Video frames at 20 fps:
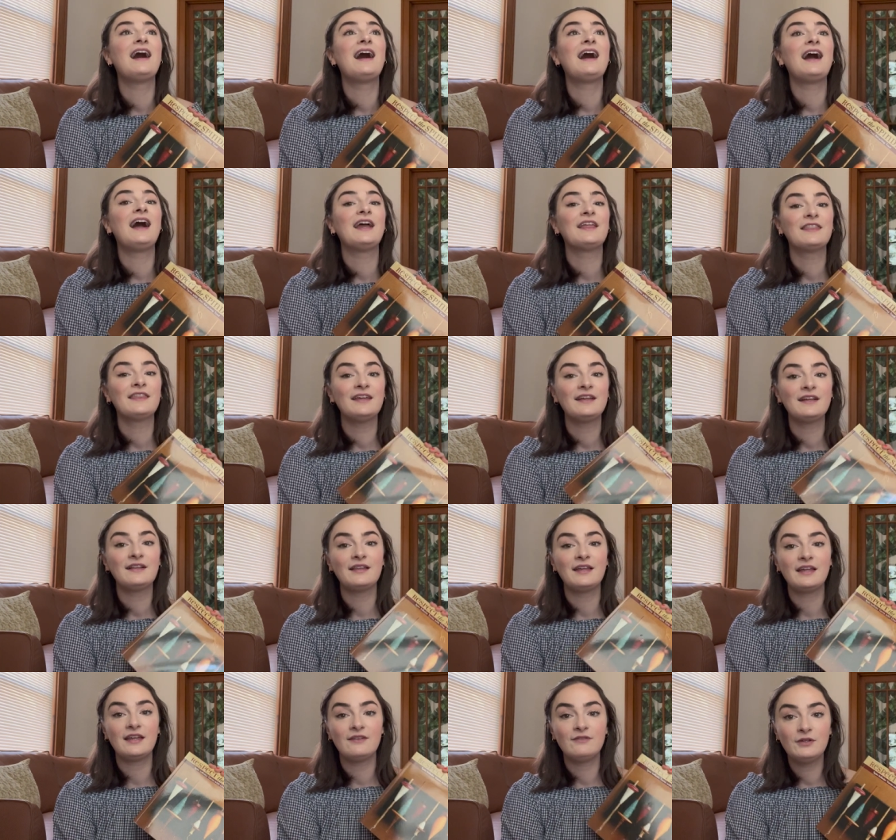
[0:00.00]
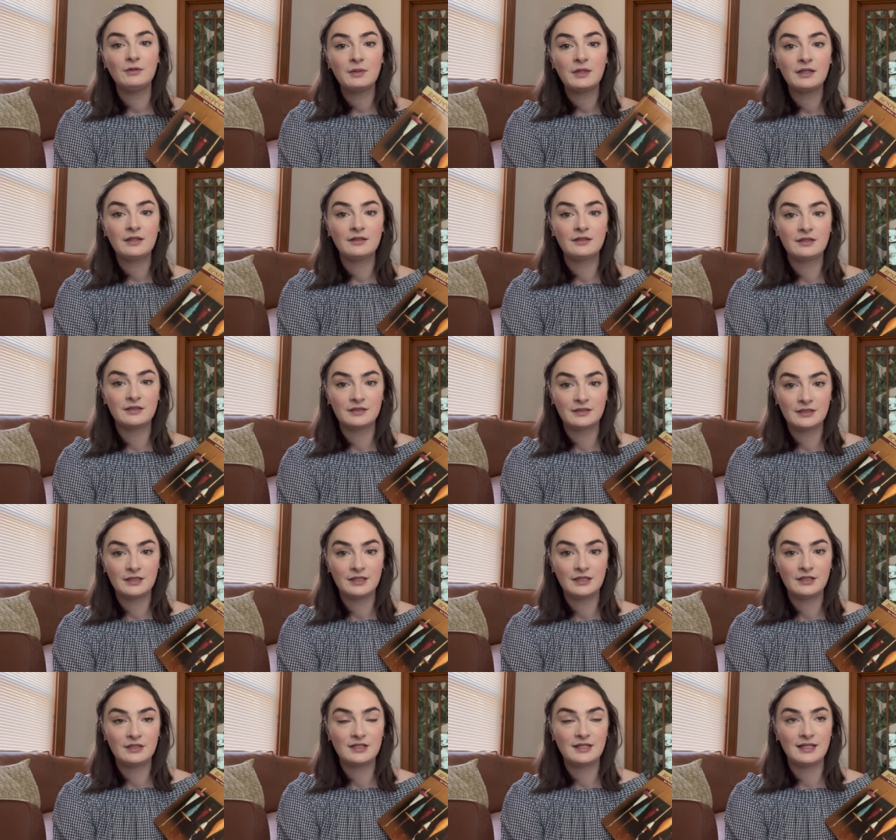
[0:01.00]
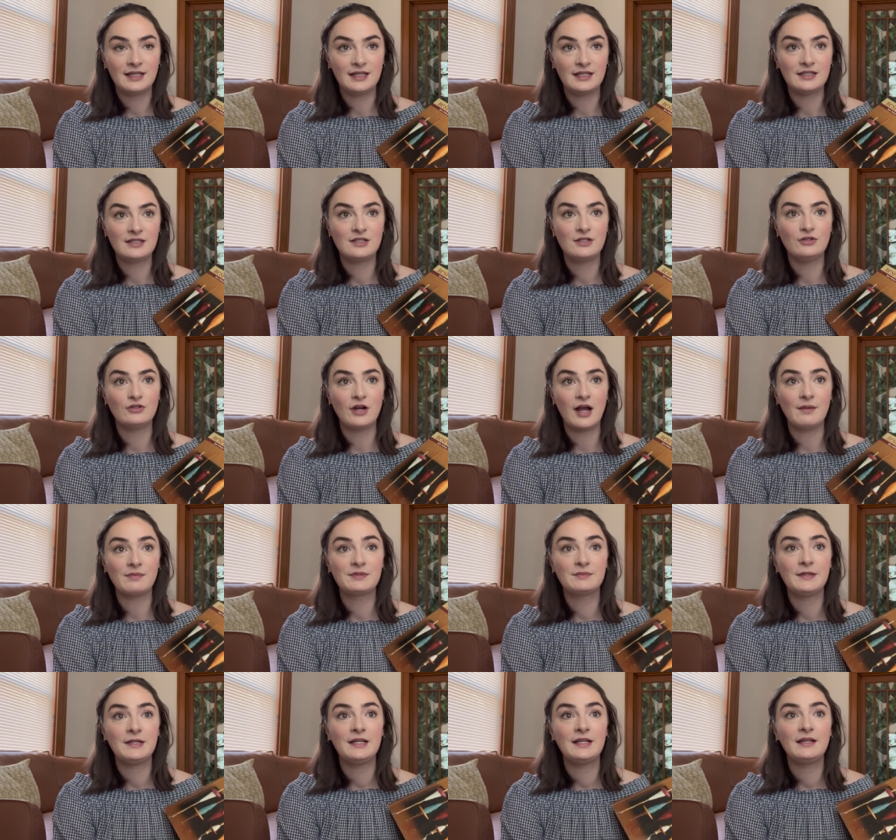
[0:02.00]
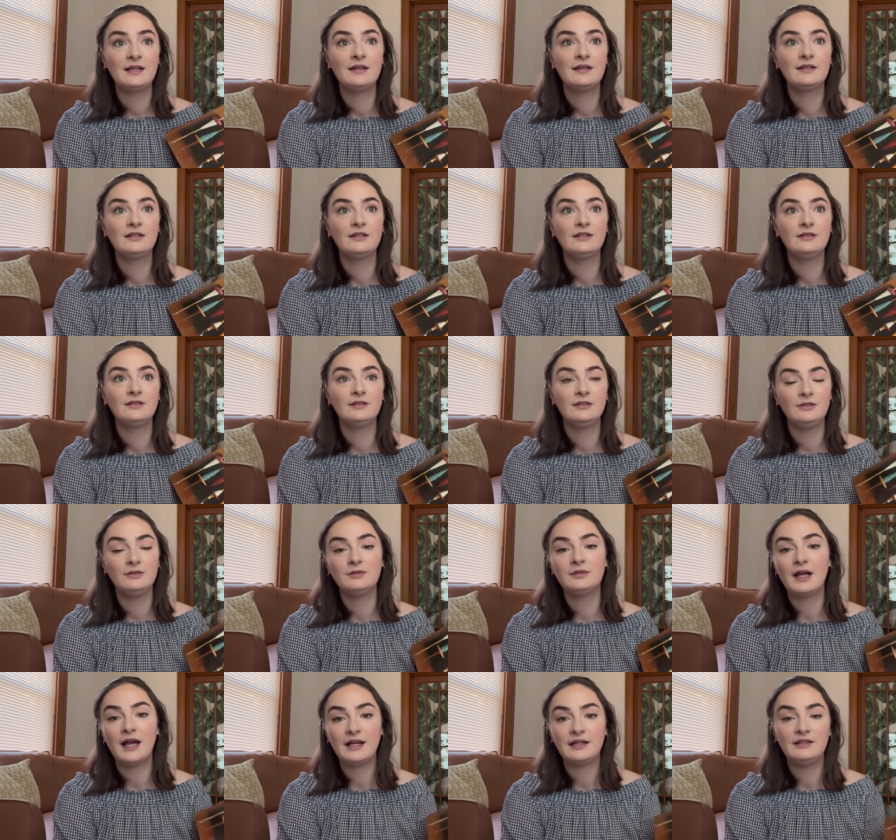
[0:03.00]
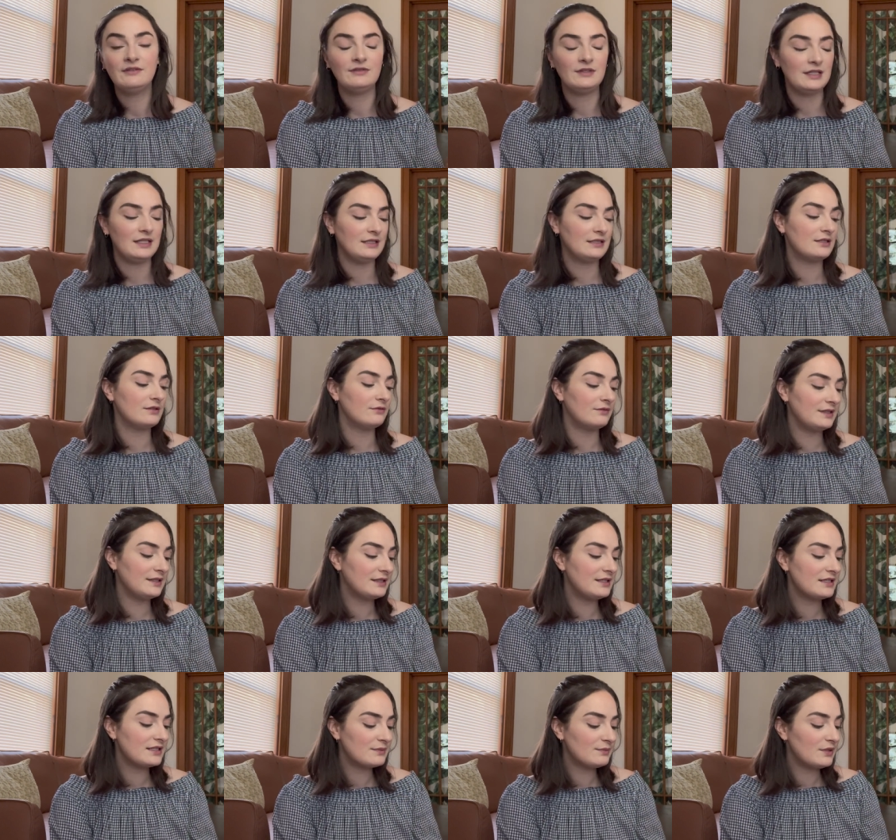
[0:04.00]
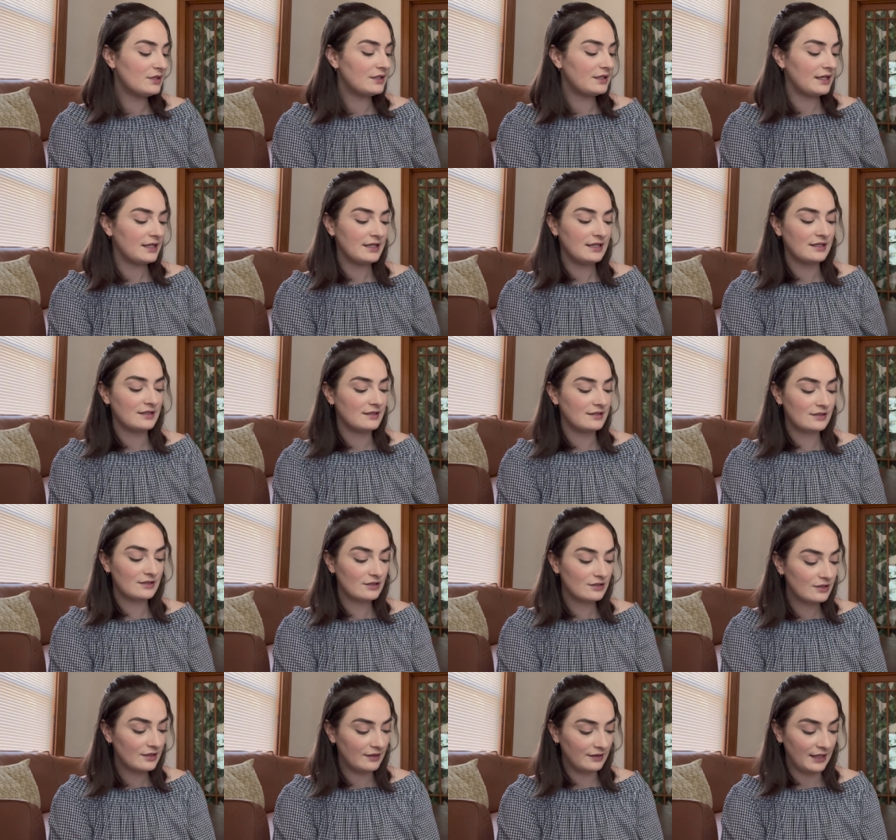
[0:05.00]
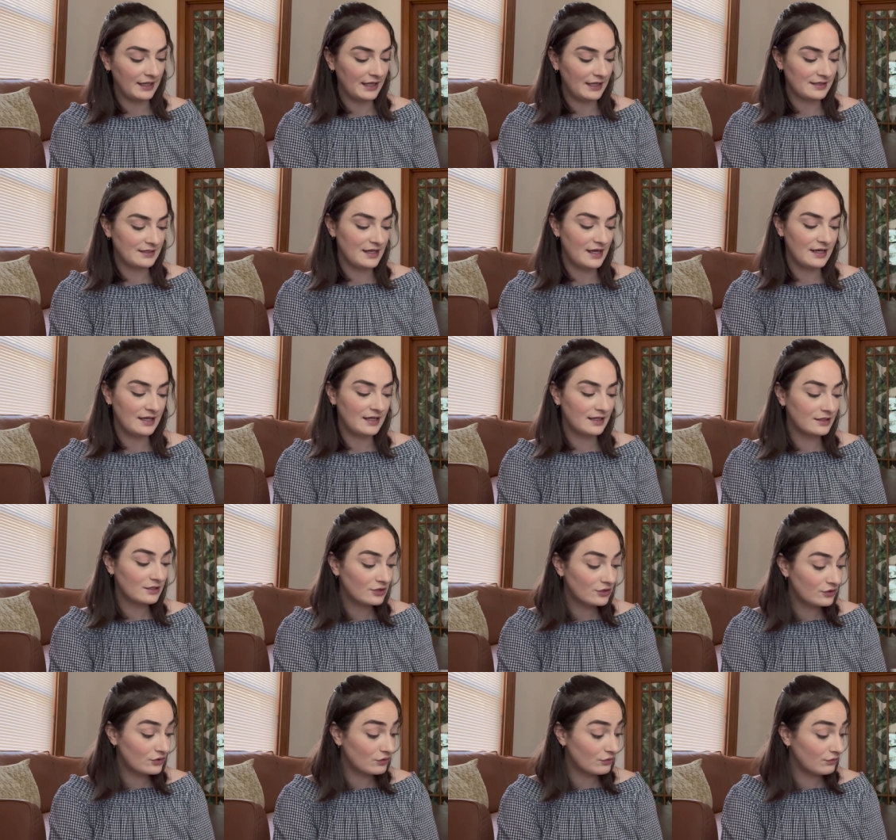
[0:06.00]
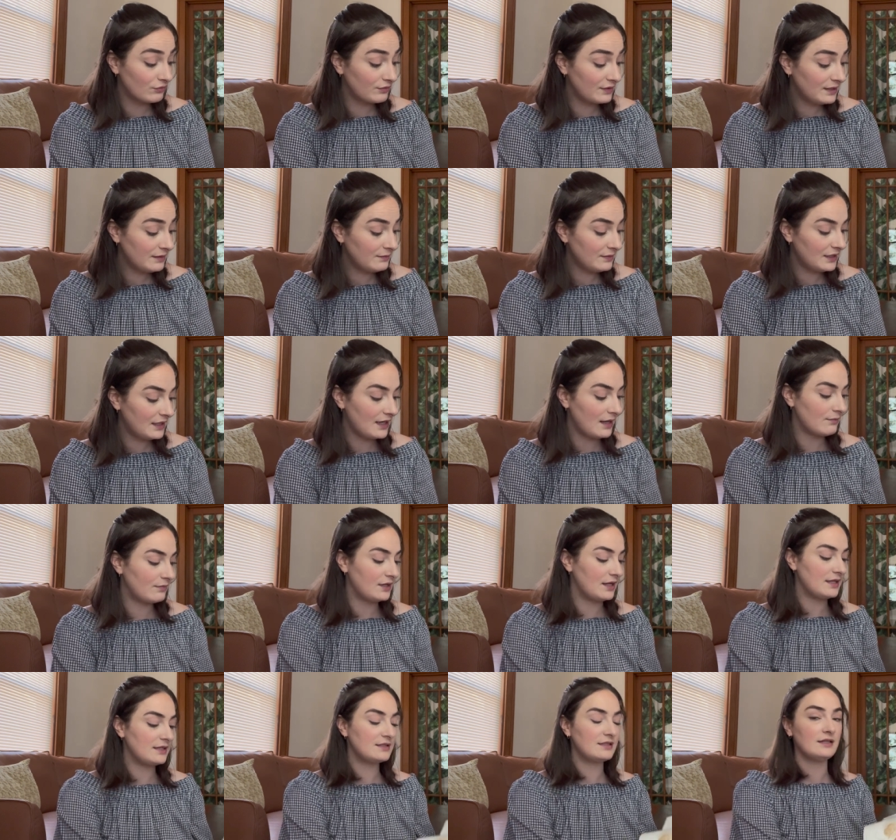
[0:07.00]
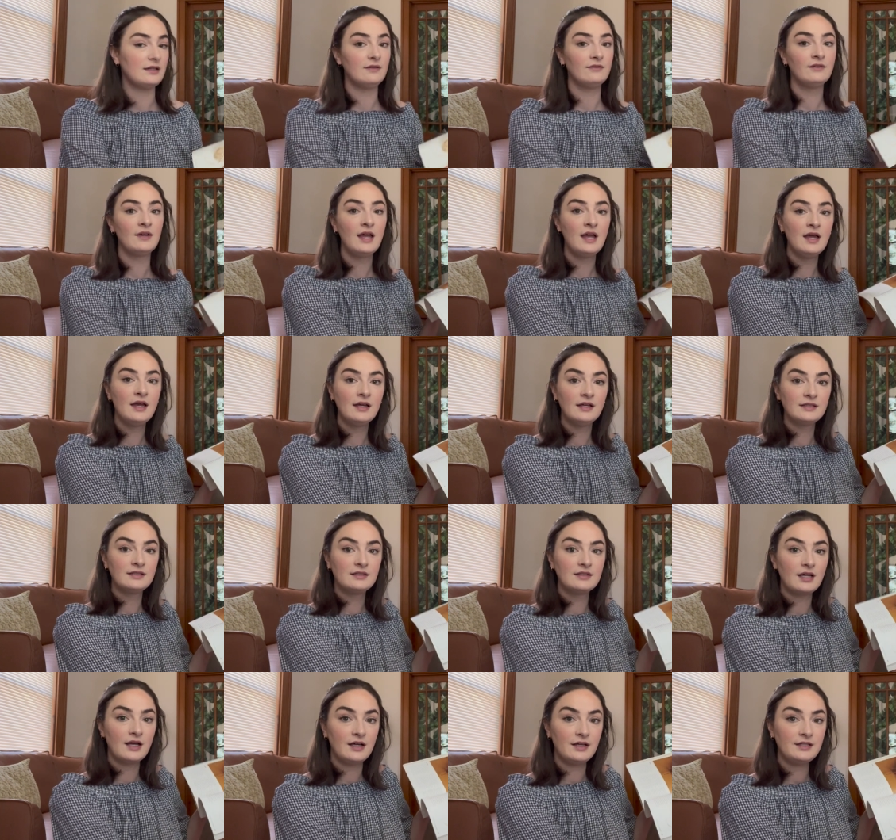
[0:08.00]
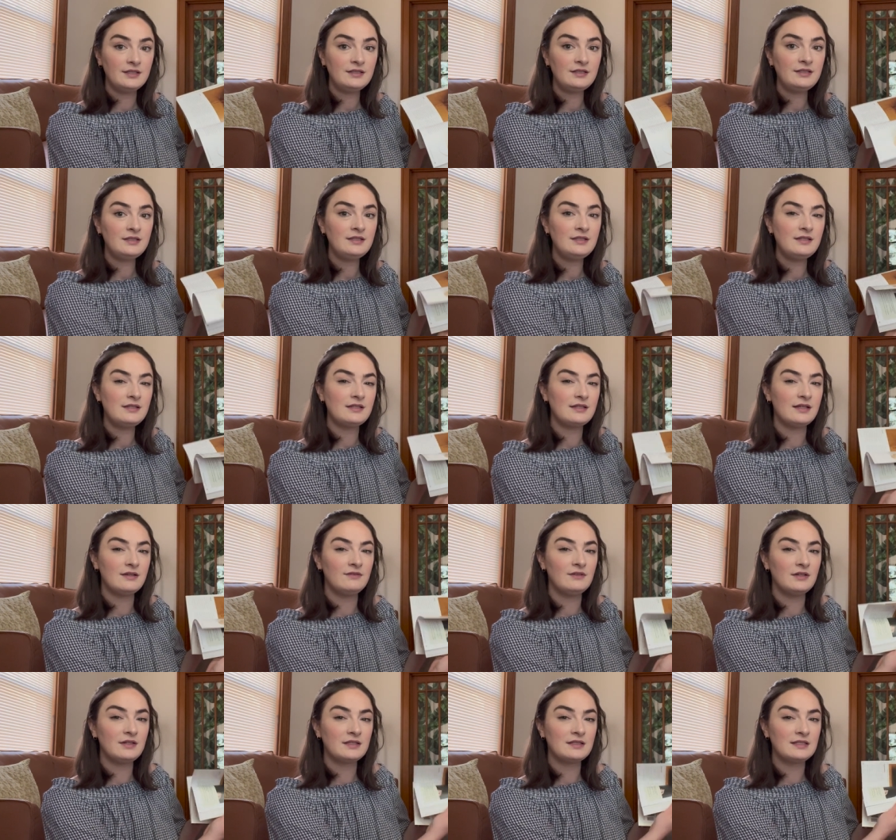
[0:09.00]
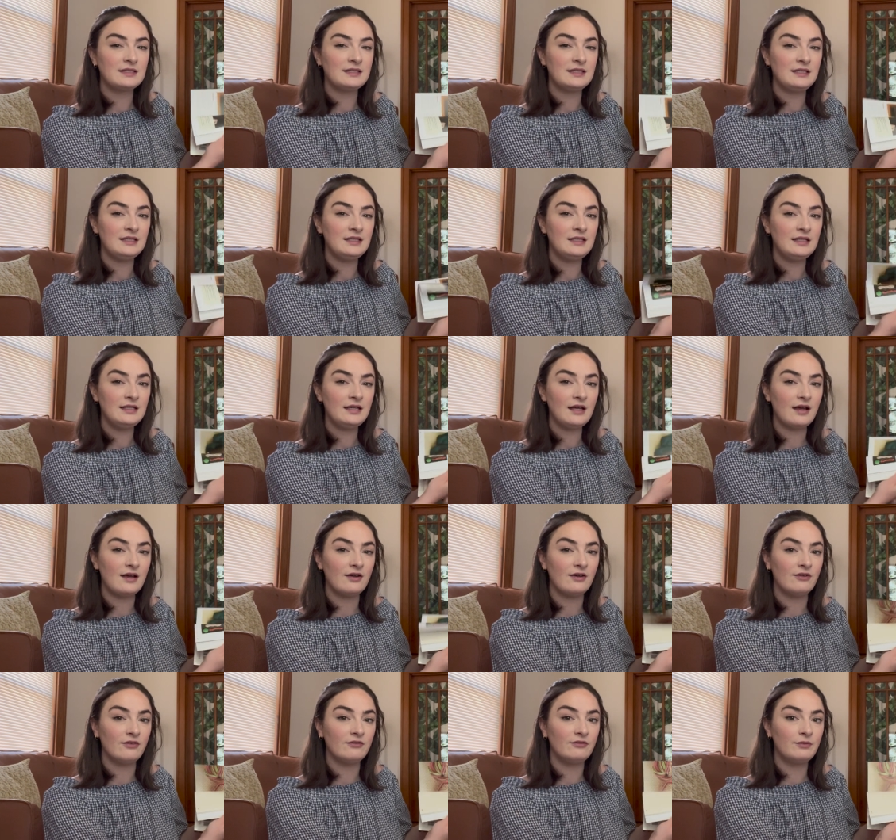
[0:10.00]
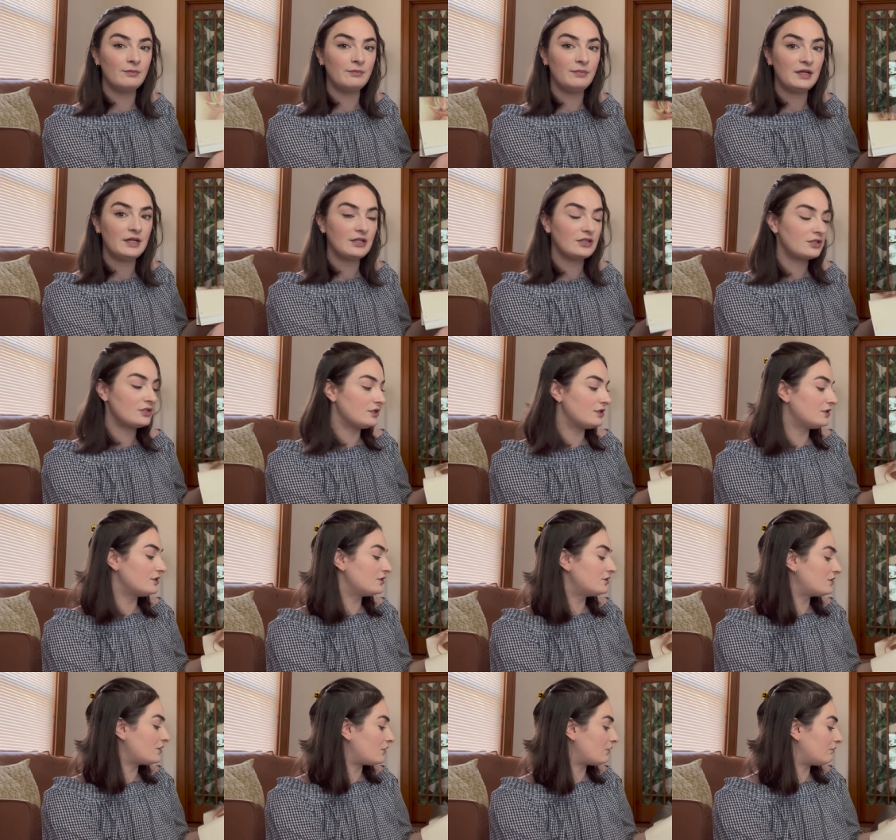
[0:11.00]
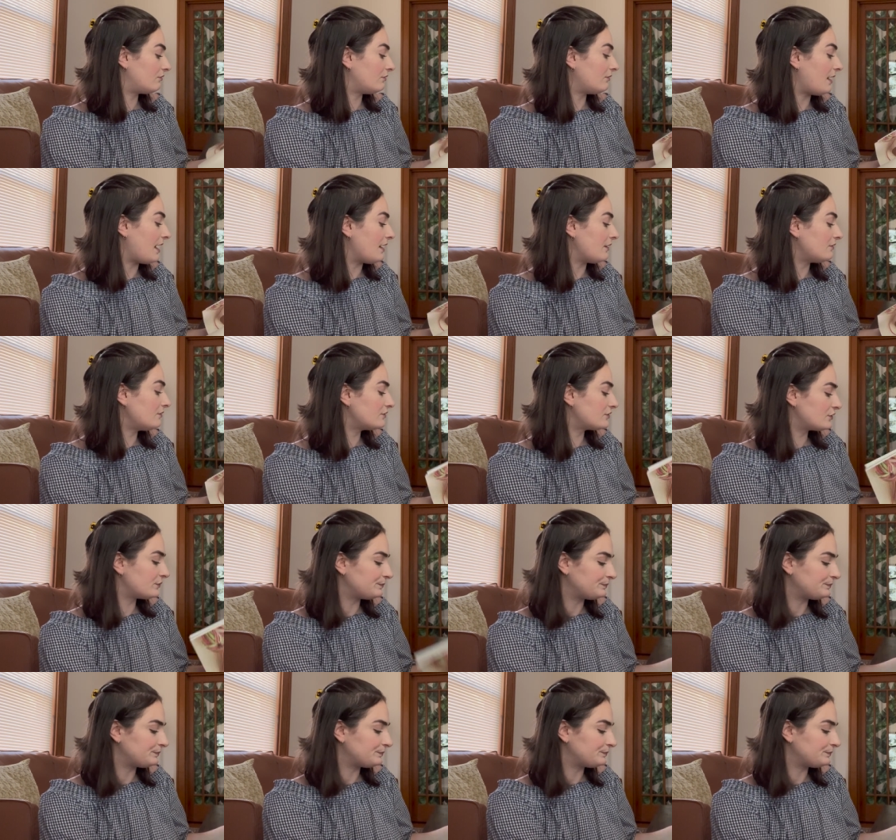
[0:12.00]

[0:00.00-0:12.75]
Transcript: I think like if you are looking to get into drop spinning, you kind of need to read this book. It is, like I said, extremely comprehensive. Tons, if you can see, of pictures throughout